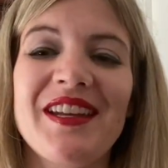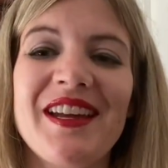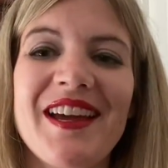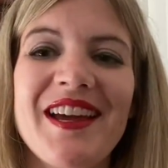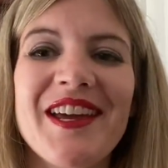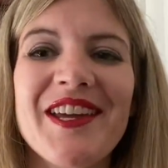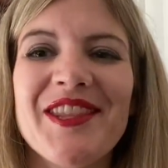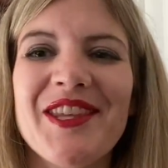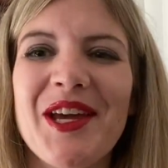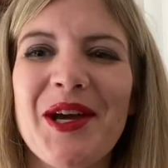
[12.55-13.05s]

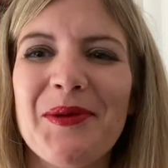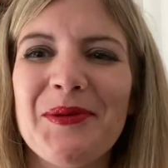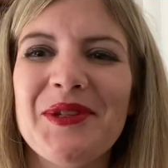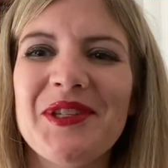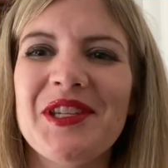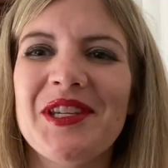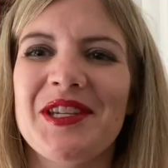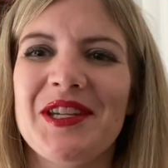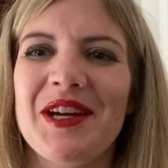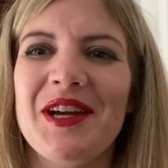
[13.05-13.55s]
I thought we
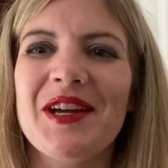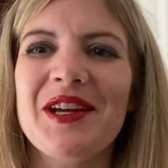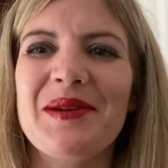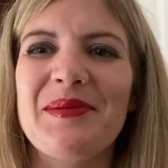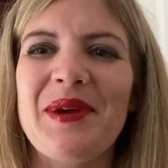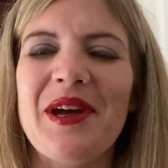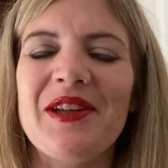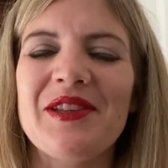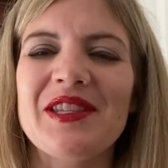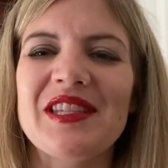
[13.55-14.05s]
should talk
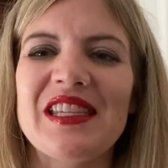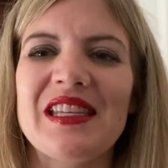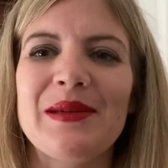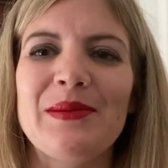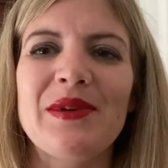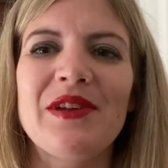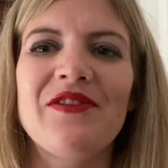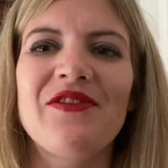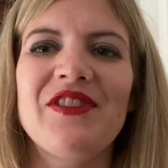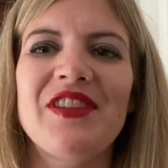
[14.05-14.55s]
about some
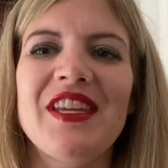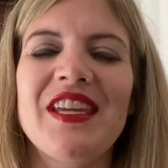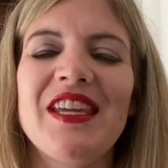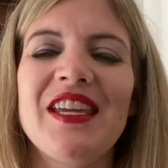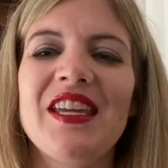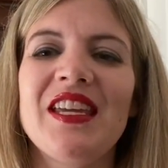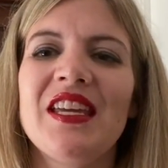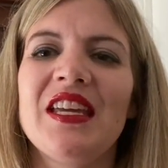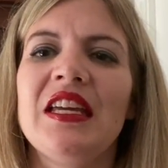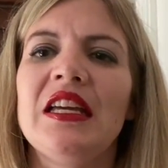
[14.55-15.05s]
of
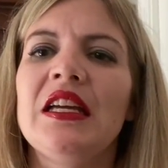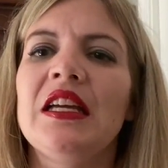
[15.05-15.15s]
the